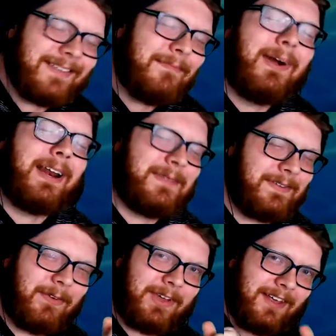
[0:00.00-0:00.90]
my name is
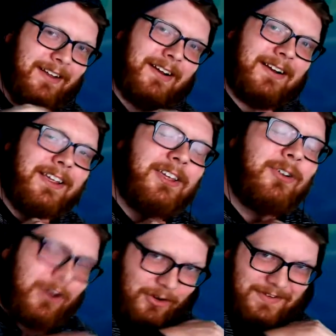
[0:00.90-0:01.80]
Invivicolor,
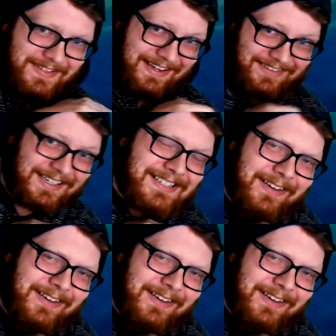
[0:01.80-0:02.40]
your coach of the South Texas